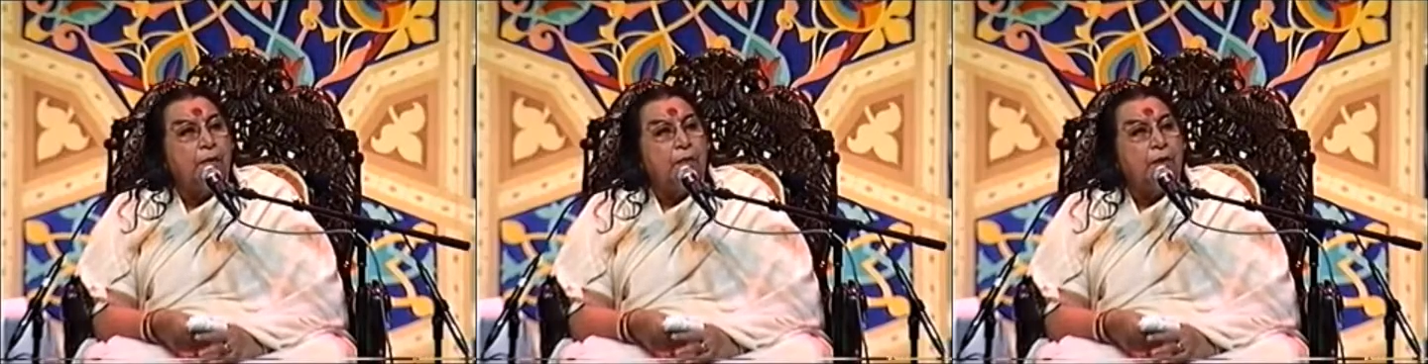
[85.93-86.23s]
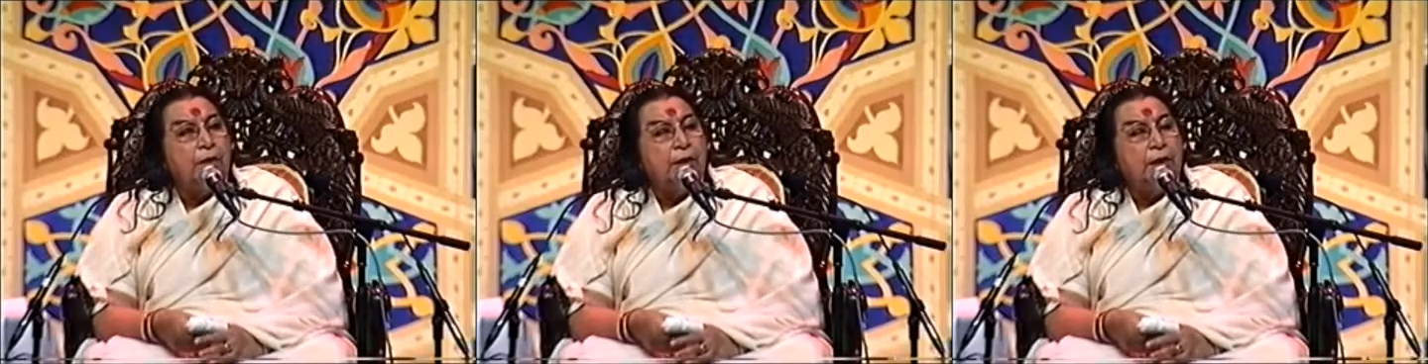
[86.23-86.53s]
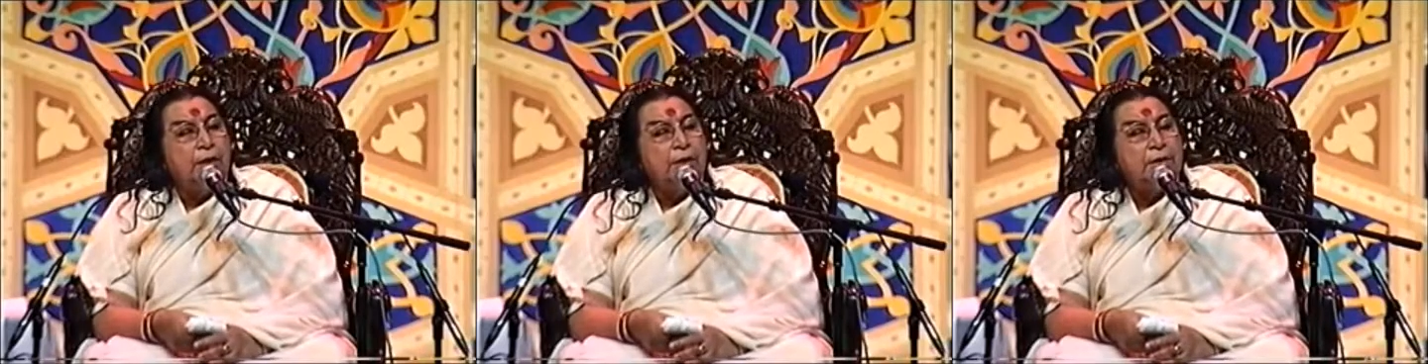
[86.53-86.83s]
For
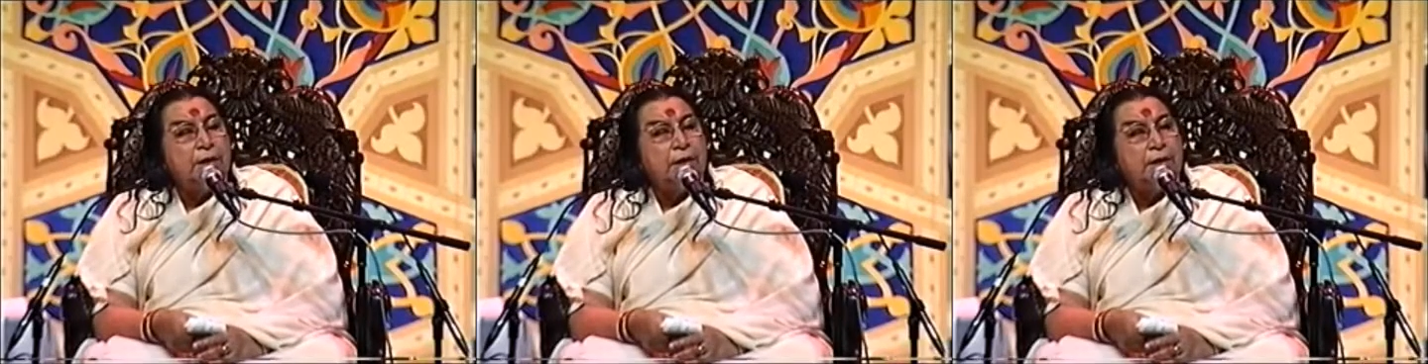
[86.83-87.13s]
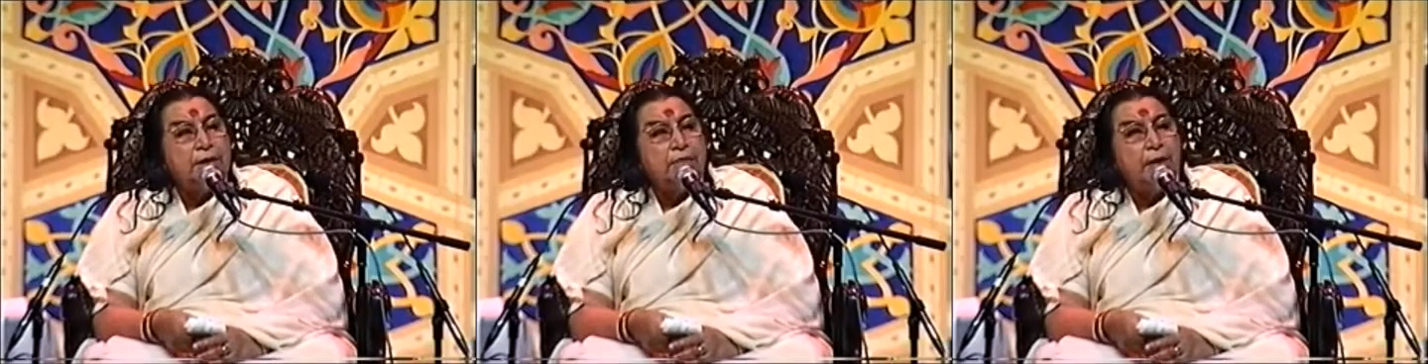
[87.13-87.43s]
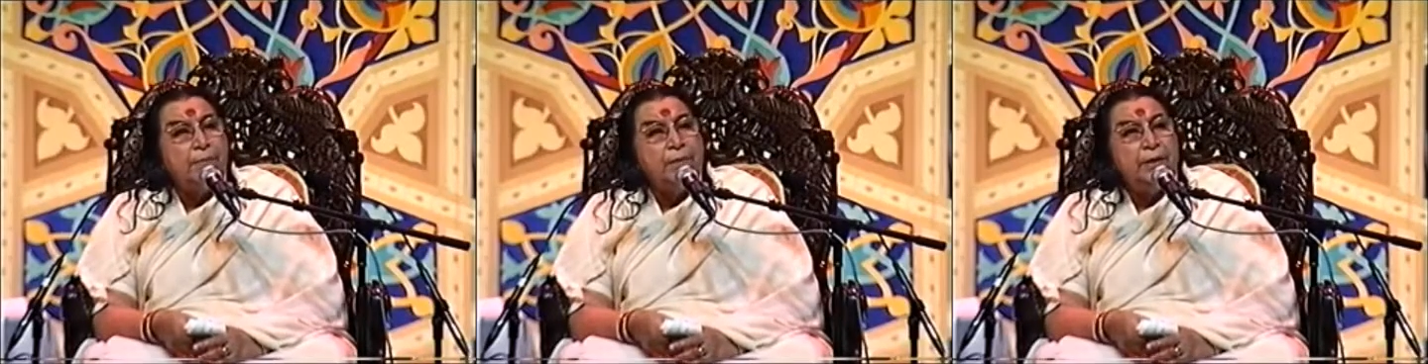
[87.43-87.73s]
that, this collective
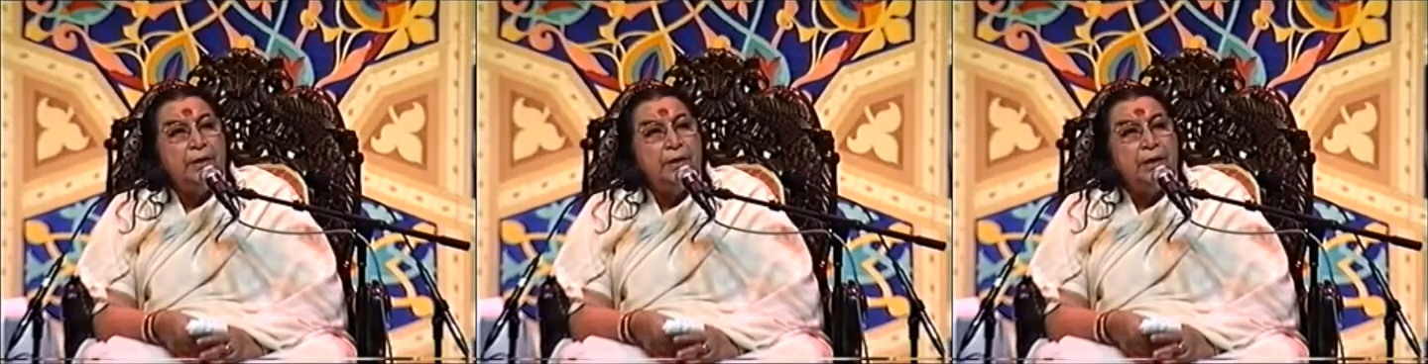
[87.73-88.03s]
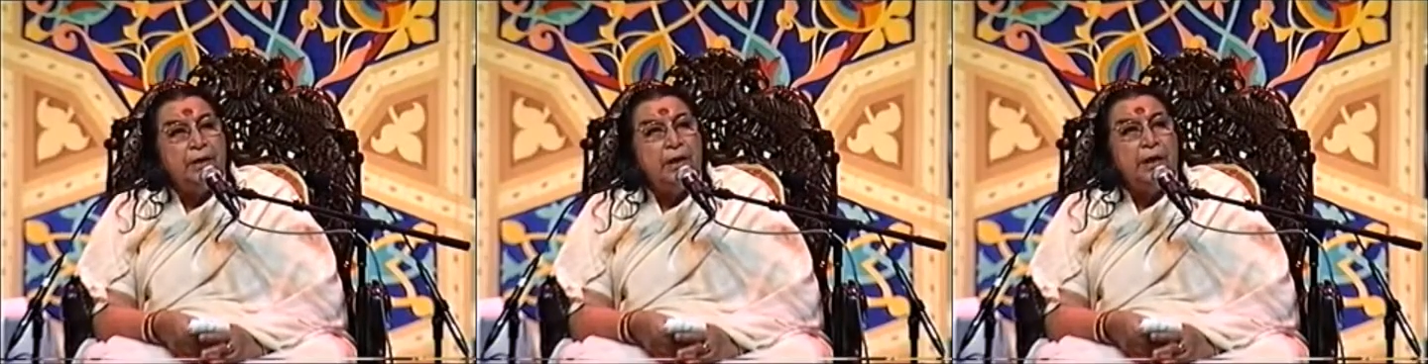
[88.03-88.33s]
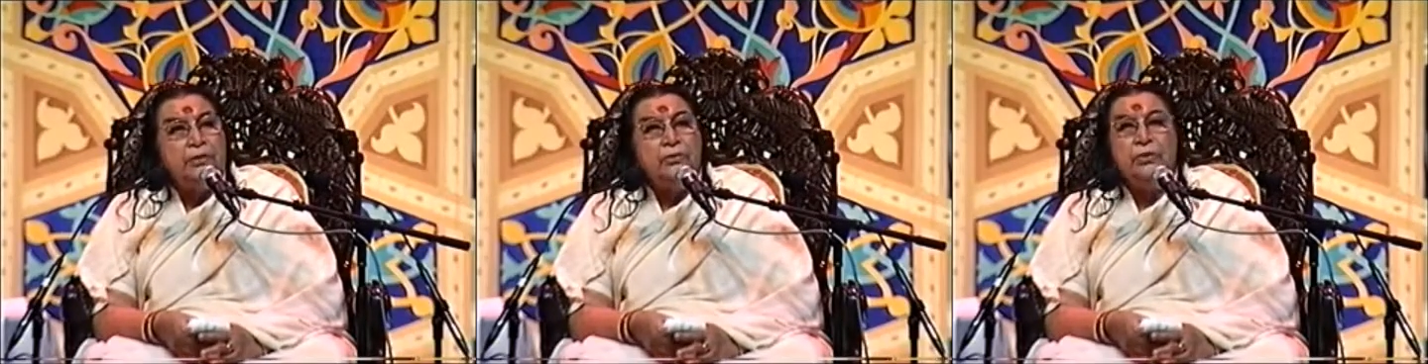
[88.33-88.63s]
happening
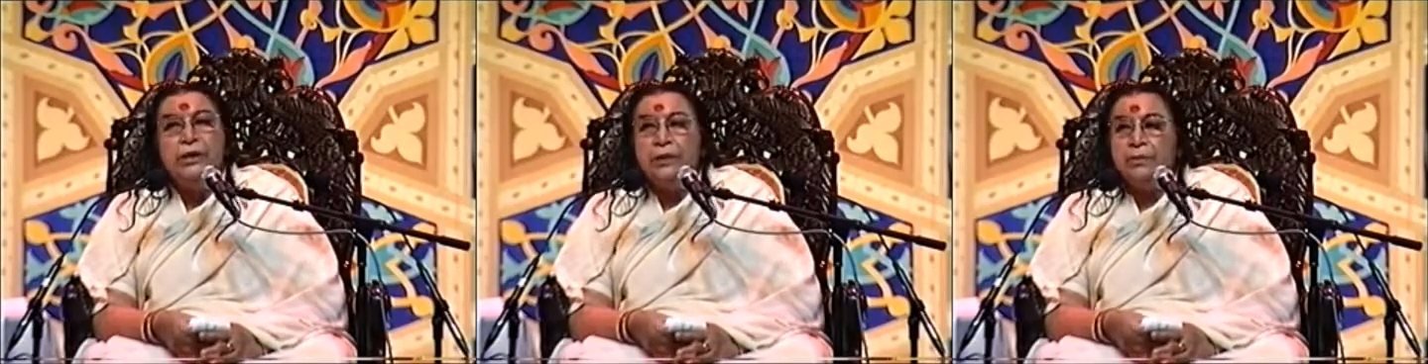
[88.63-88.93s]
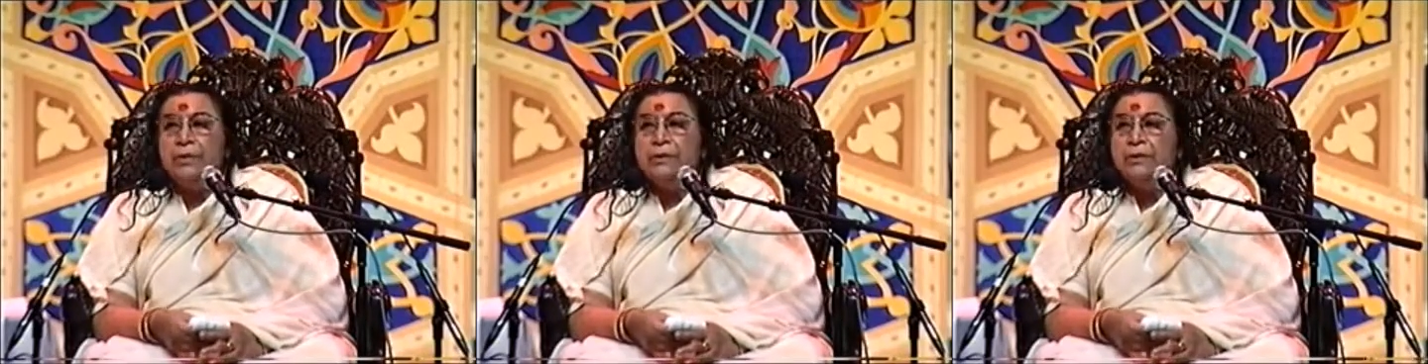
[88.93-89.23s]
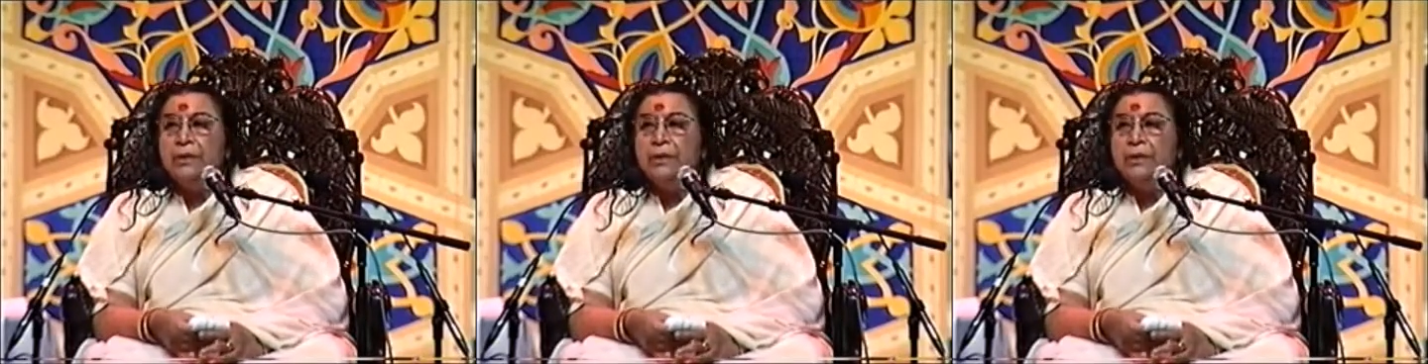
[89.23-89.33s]
has to take place.